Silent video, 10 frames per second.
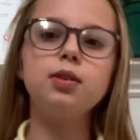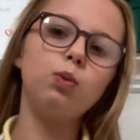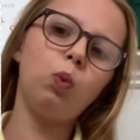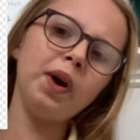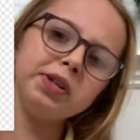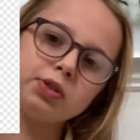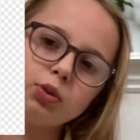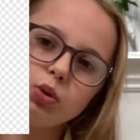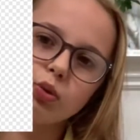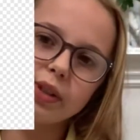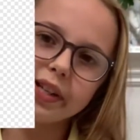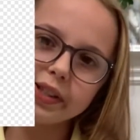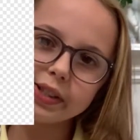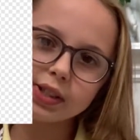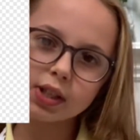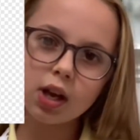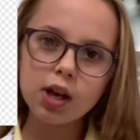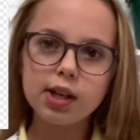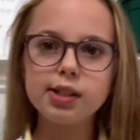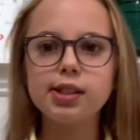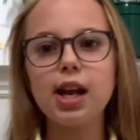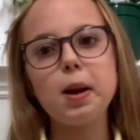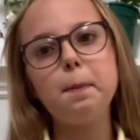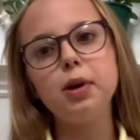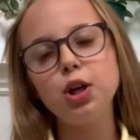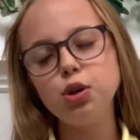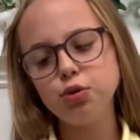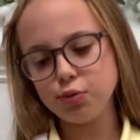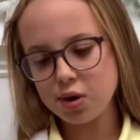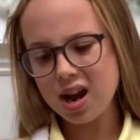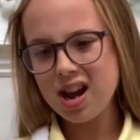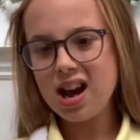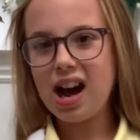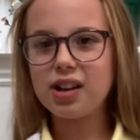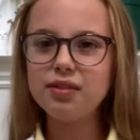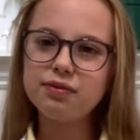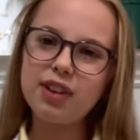white dungarees instead of blue. I couldn't